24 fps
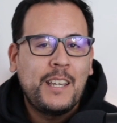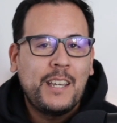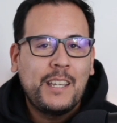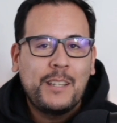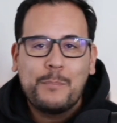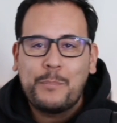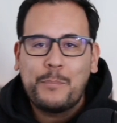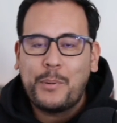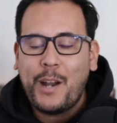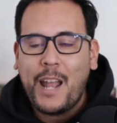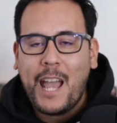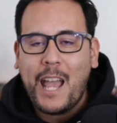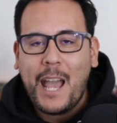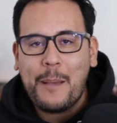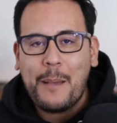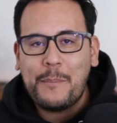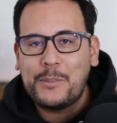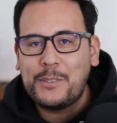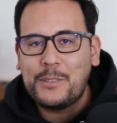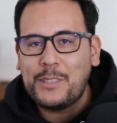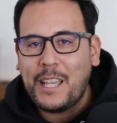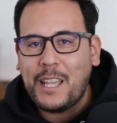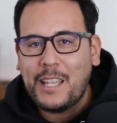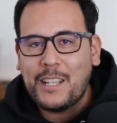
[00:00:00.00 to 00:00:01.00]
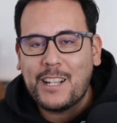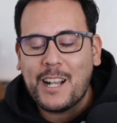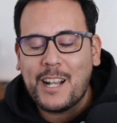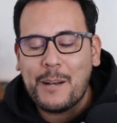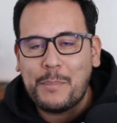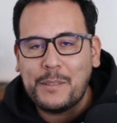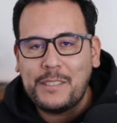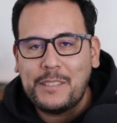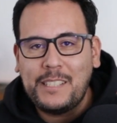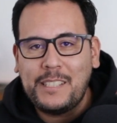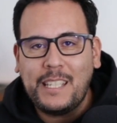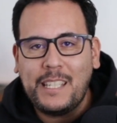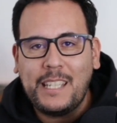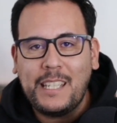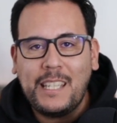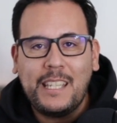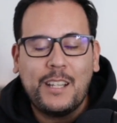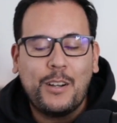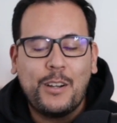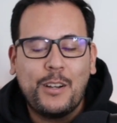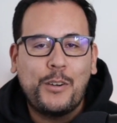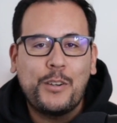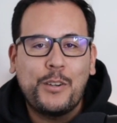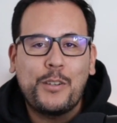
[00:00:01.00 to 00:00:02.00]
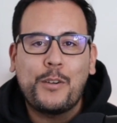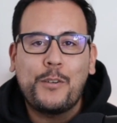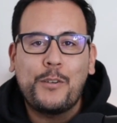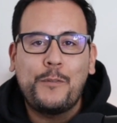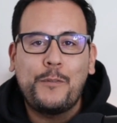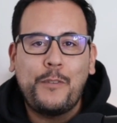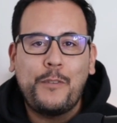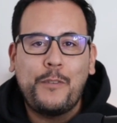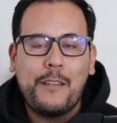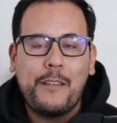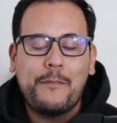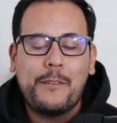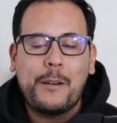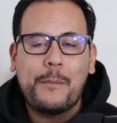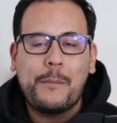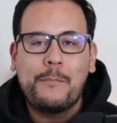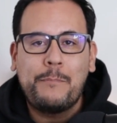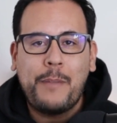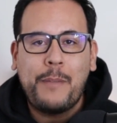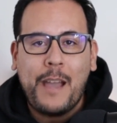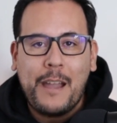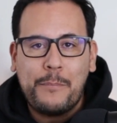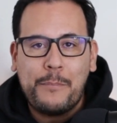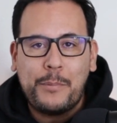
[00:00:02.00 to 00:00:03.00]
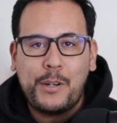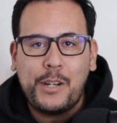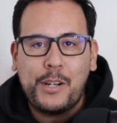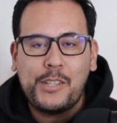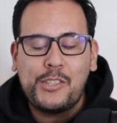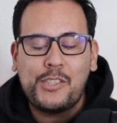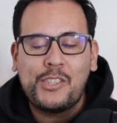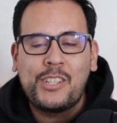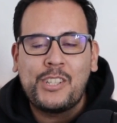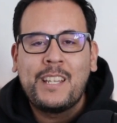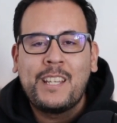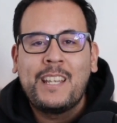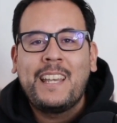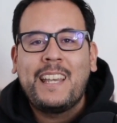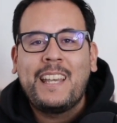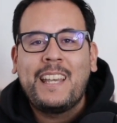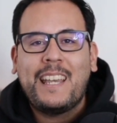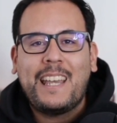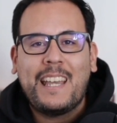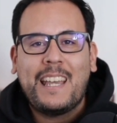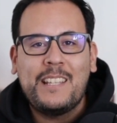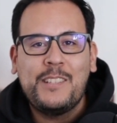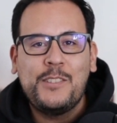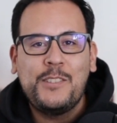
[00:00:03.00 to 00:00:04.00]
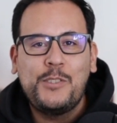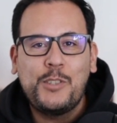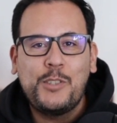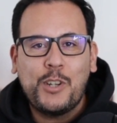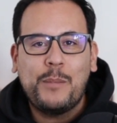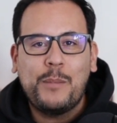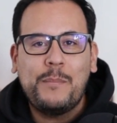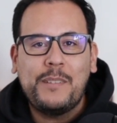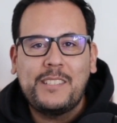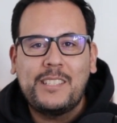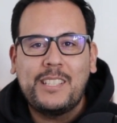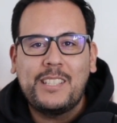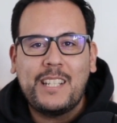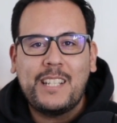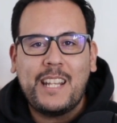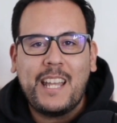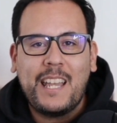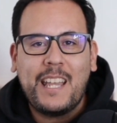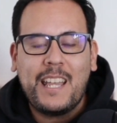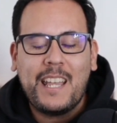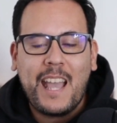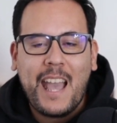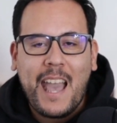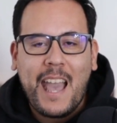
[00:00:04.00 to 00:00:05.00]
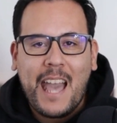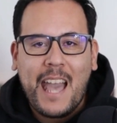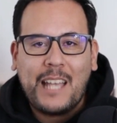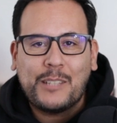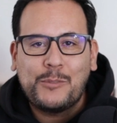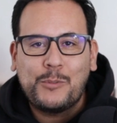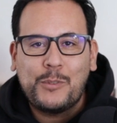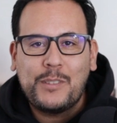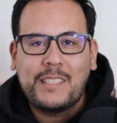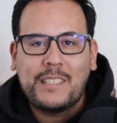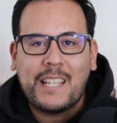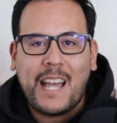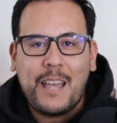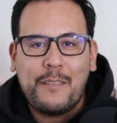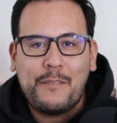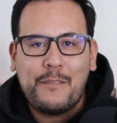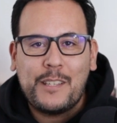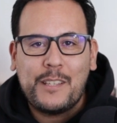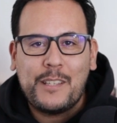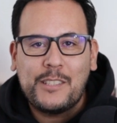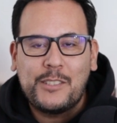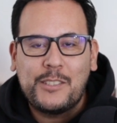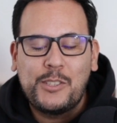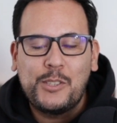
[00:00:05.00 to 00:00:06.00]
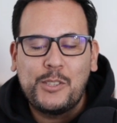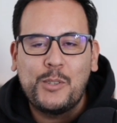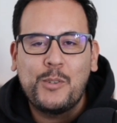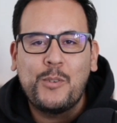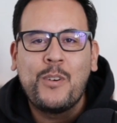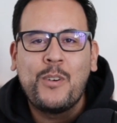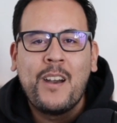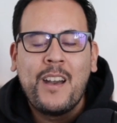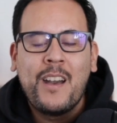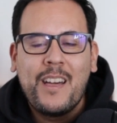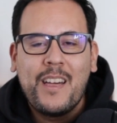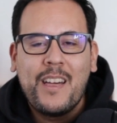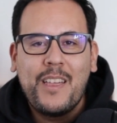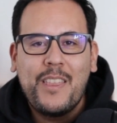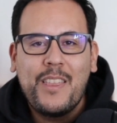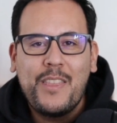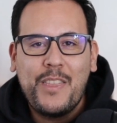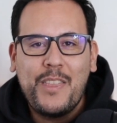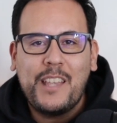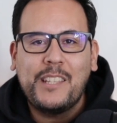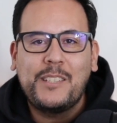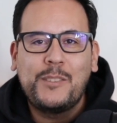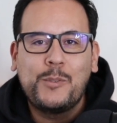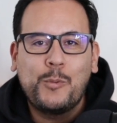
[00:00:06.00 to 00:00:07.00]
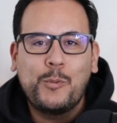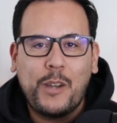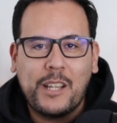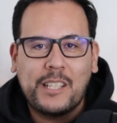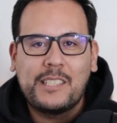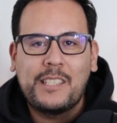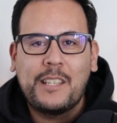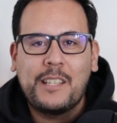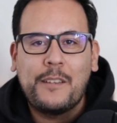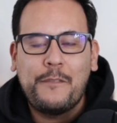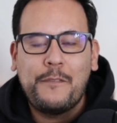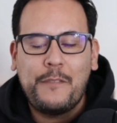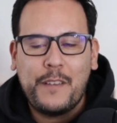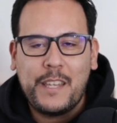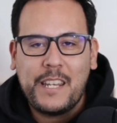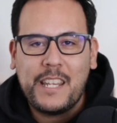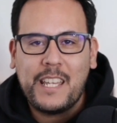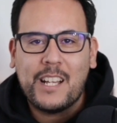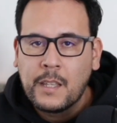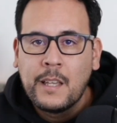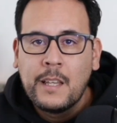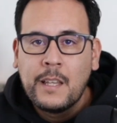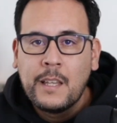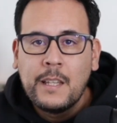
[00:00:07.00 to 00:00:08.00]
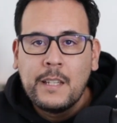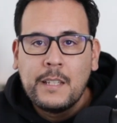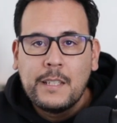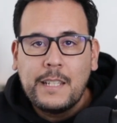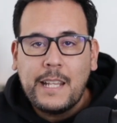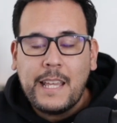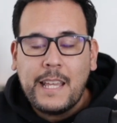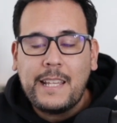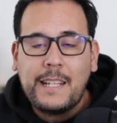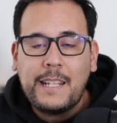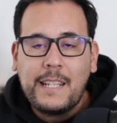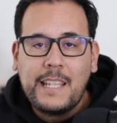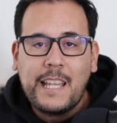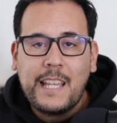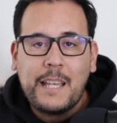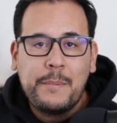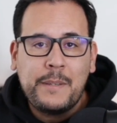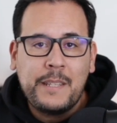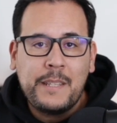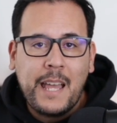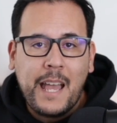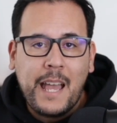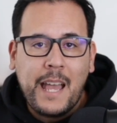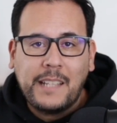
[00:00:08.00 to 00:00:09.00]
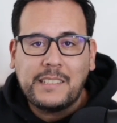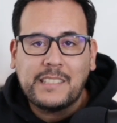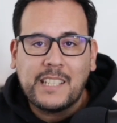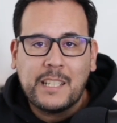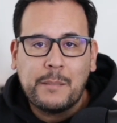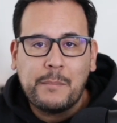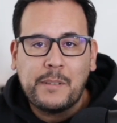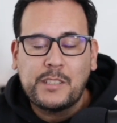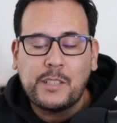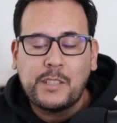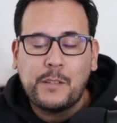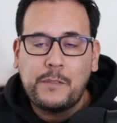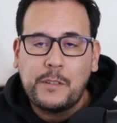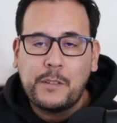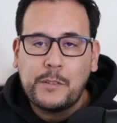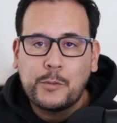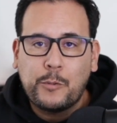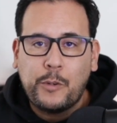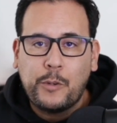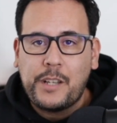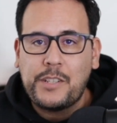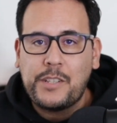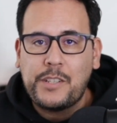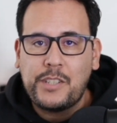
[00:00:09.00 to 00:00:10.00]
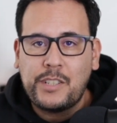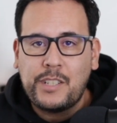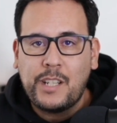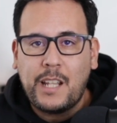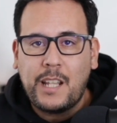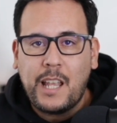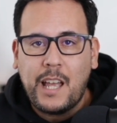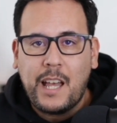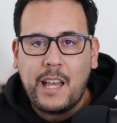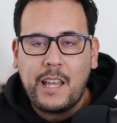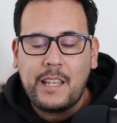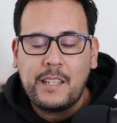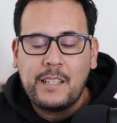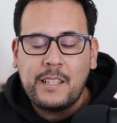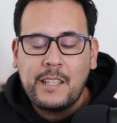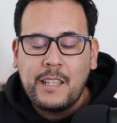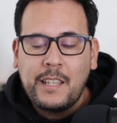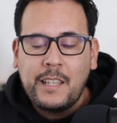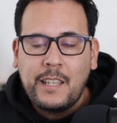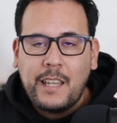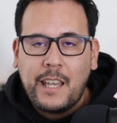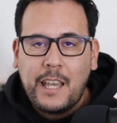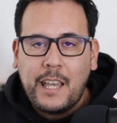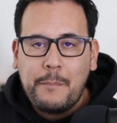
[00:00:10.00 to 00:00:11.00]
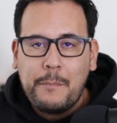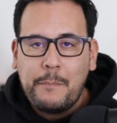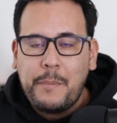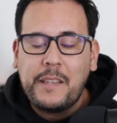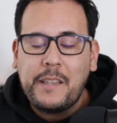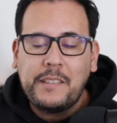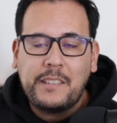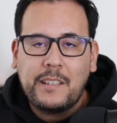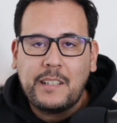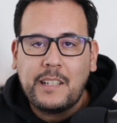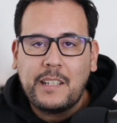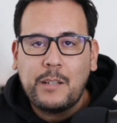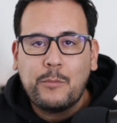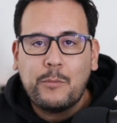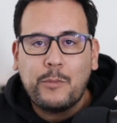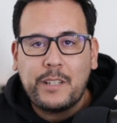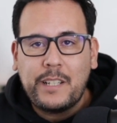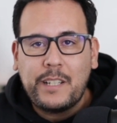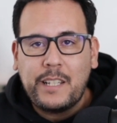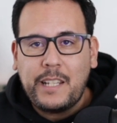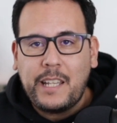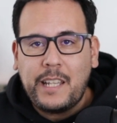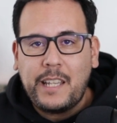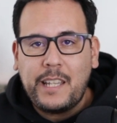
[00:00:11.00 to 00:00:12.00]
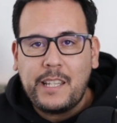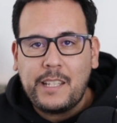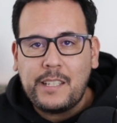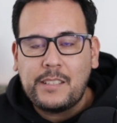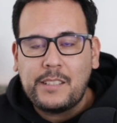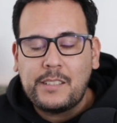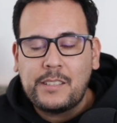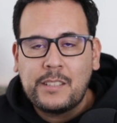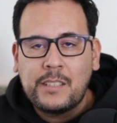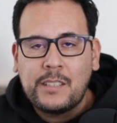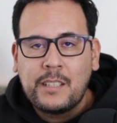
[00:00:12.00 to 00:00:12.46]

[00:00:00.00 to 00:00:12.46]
perhaps a cup of tea, or your favorite beverage, and join me today as we dive into this week's video. Lately, I've been asking myself this question a lot, and basically what it is: